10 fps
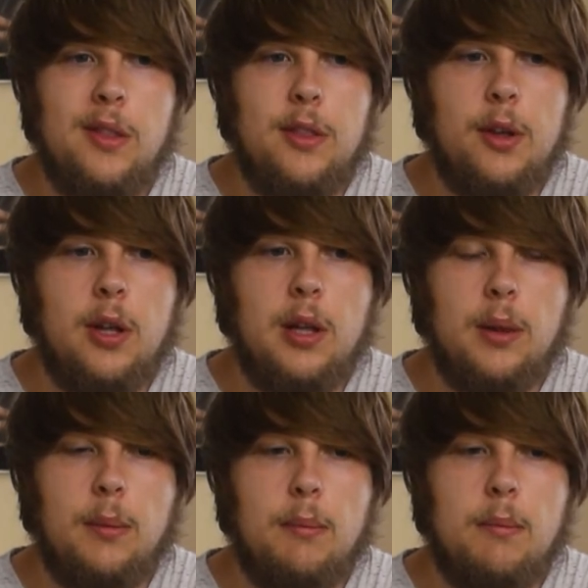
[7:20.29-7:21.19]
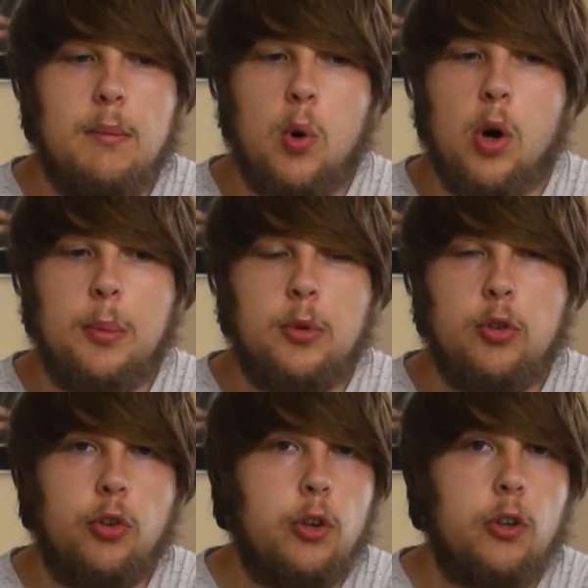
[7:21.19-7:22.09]
the more
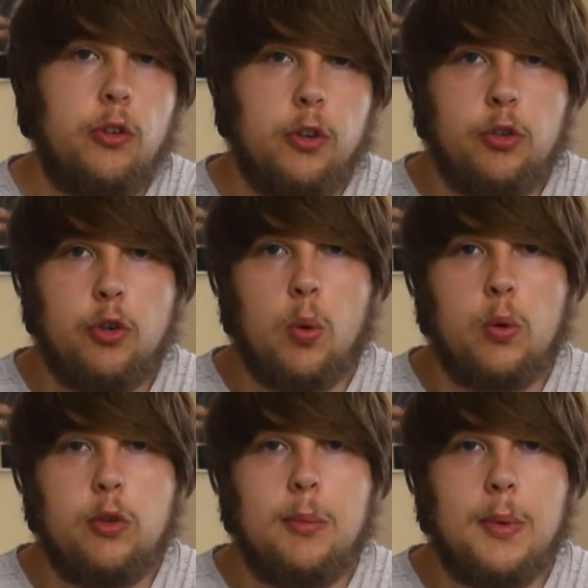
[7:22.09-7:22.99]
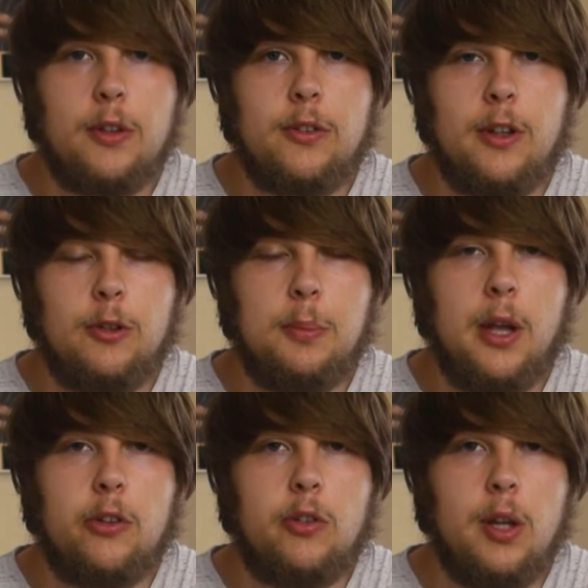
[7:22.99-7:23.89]
opportunities that you're going to miss,
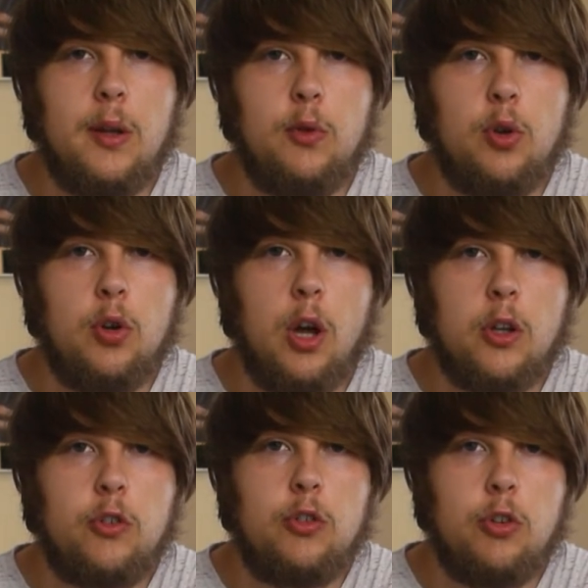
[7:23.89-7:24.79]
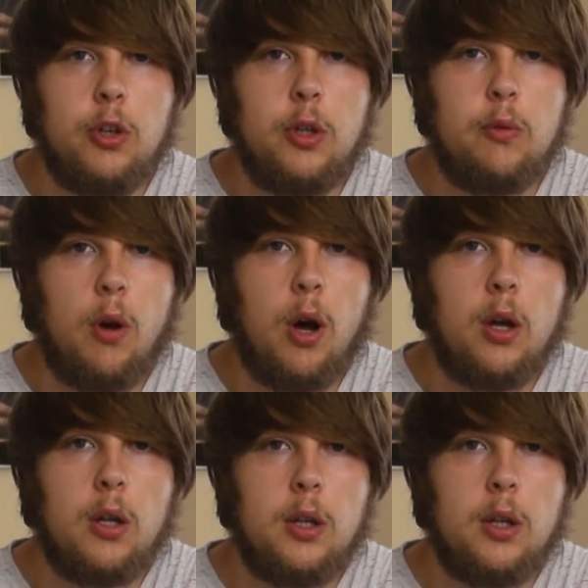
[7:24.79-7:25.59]
especially if you're not shooting RAW,